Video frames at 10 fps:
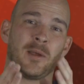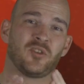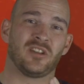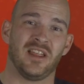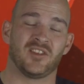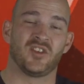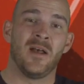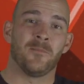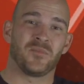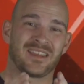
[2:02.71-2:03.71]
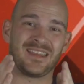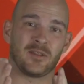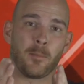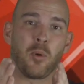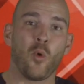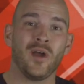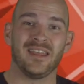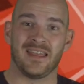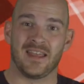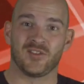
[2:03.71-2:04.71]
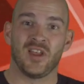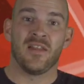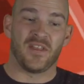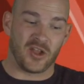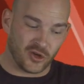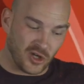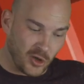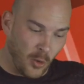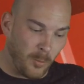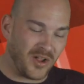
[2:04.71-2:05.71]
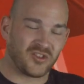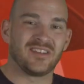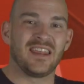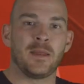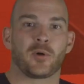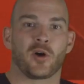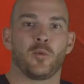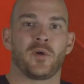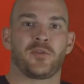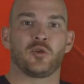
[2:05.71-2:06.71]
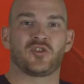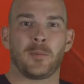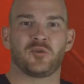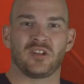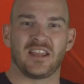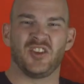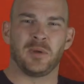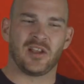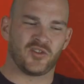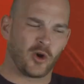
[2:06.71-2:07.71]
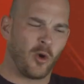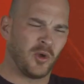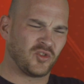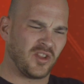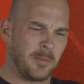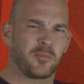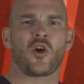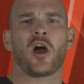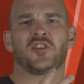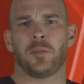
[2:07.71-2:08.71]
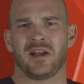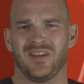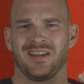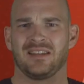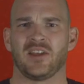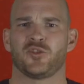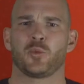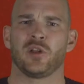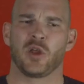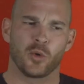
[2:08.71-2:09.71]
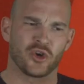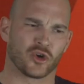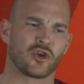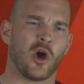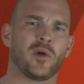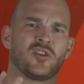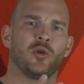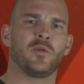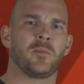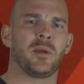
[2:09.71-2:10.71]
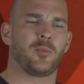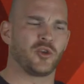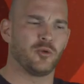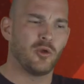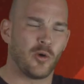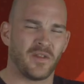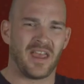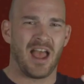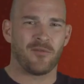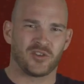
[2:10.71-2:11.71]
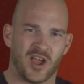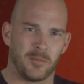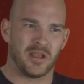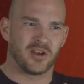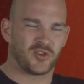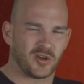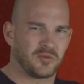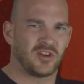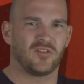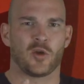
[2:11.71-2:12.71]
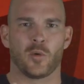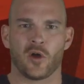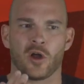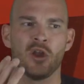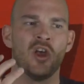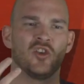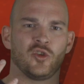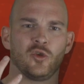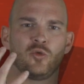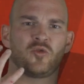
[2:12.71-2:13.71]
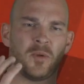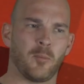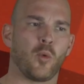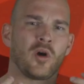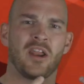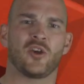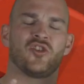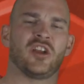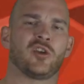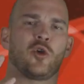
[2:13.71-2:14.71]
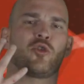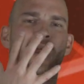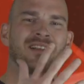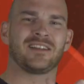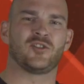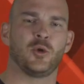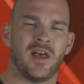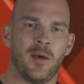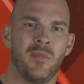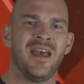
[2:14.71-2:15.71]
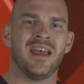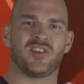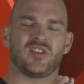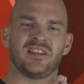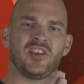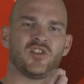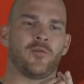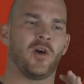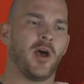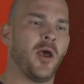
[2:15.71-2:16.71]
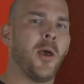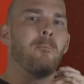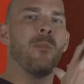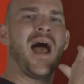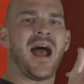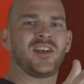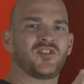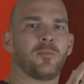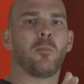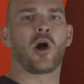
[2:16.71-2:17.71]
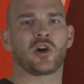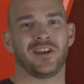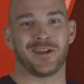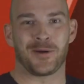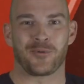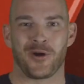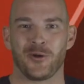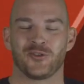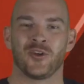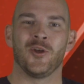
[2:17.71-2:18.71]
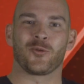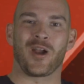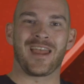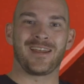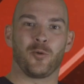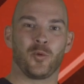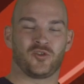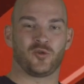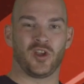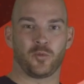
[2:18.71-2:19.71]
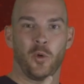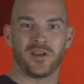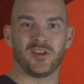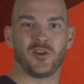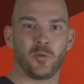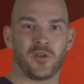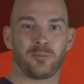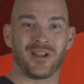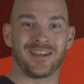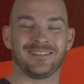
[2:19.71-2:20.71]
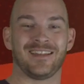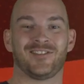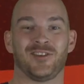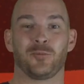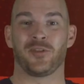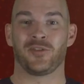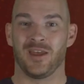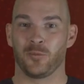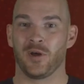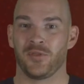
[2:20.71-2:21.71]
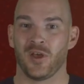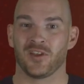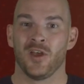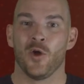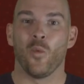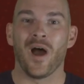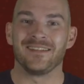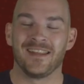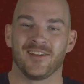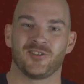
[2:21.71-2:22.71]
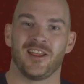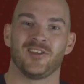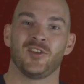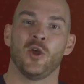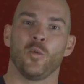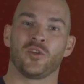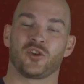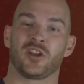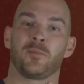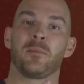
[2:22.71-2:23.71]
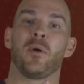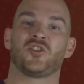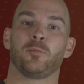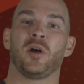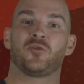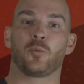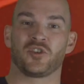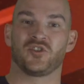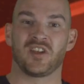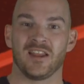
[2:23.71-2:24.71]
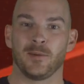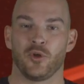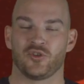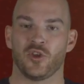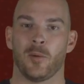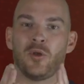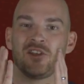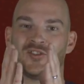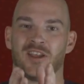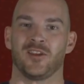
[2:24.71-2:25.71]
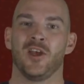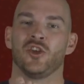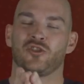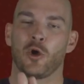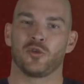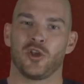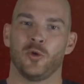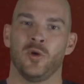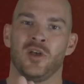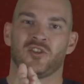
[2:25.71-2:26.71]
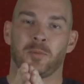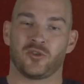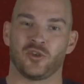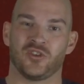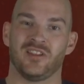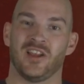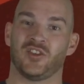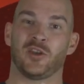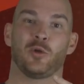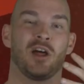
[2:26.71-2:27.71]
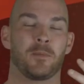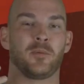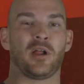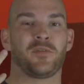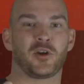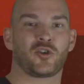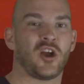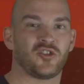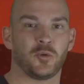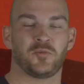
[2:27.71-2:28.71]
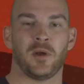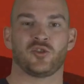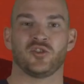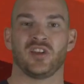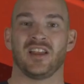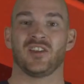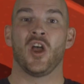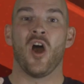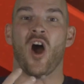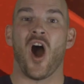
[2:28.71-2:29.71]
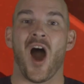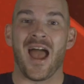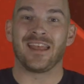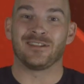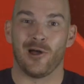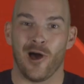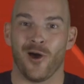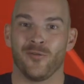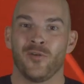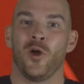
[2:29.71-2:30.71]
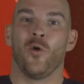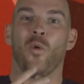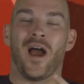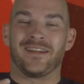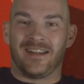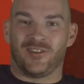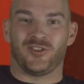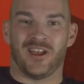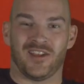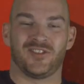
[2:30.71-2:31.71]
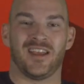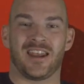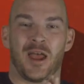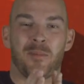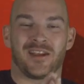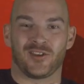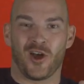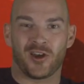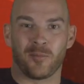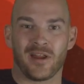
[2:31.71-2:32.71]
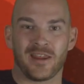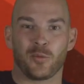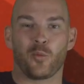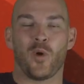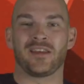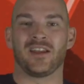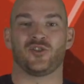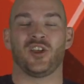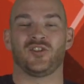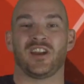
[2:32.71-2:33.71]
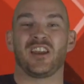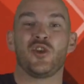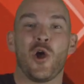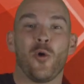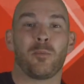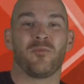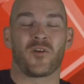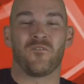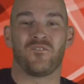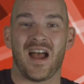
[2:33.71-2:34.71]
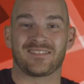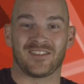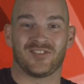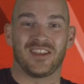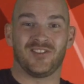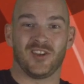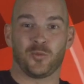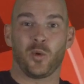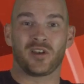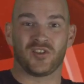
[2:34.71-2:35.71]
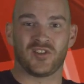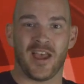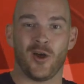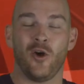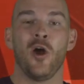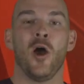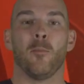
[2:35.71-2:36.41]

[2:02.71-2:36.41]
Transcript: types of lists, the point is that you're going to go much deeper with those types of leads because they're almost like prospecting lists, really, where you're going to the people. You know that they have a timing and a circumstance going on, so you spend more energy and go directly to them. It's less of a mass marketing approach, right, which is what we can do with blanket lists and with wide niche lists, which are going to be much more scalable. So I'm not saying don't do specialty lists. I know a lot of people out there crush it with specialty lists. I love wide niche lists, and I make a ton of money in wide niche lists, and I know for a fact that's the easiest one to scale.